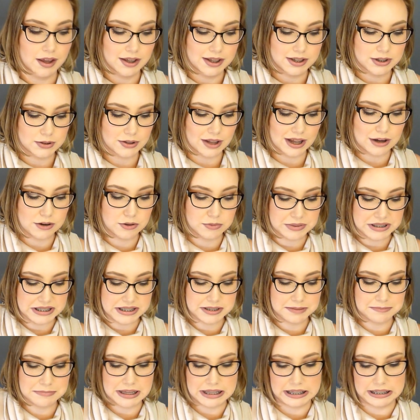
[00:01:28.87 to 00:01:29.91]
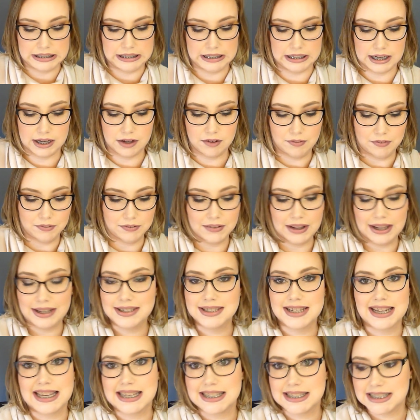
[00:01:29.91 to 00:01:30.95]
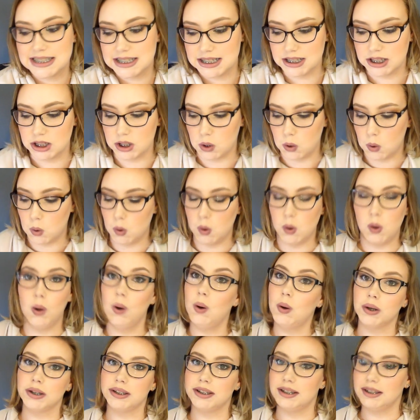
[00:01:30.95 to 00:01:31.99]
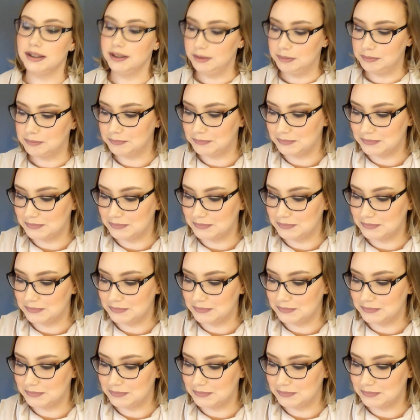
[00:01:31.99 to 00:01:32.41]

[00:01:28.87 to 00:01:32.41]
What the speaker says: So I will be smelling fantastic all year.